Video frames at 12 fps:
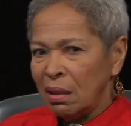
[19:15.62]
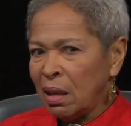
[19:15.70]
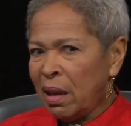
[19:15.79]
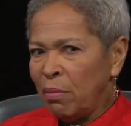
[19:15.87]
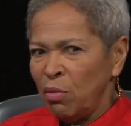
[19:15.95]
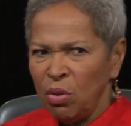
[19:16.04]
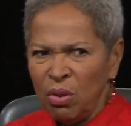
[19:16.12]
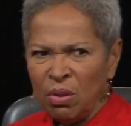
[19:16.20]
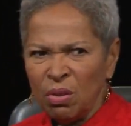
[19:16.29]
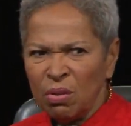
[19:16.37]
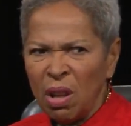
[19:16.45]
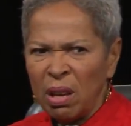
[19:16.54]
the
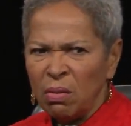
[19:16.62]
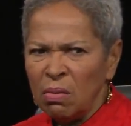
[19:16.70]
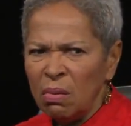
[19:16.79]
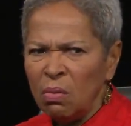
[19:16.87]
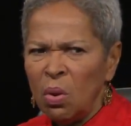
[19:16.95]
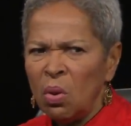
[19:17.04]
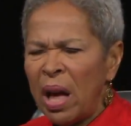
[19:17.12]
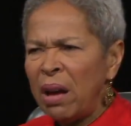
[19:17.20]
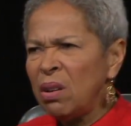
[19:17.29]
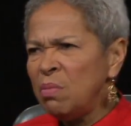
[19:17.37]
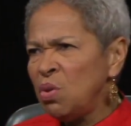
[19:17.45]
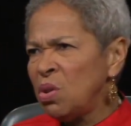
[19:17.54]
Cameroonians were like, well, how
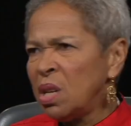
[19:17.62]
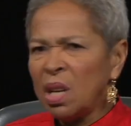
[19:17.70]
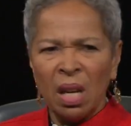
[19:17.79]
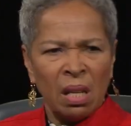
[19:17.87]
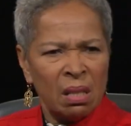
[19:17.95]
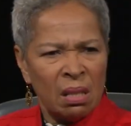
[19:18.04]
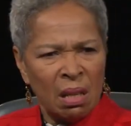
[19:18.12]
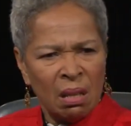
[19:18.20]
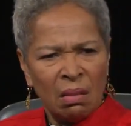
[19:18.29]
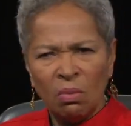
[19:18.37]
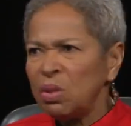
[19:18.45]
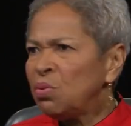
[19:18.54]
come you can dance,
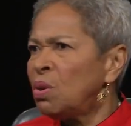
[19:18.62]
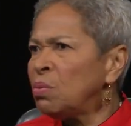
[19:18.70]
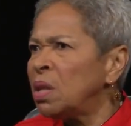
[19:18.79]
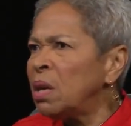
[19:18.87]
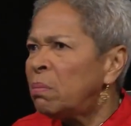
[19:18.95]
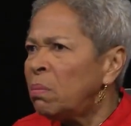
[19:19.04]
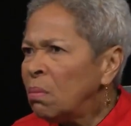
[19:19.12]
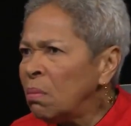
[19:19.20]
and what's wrong with them?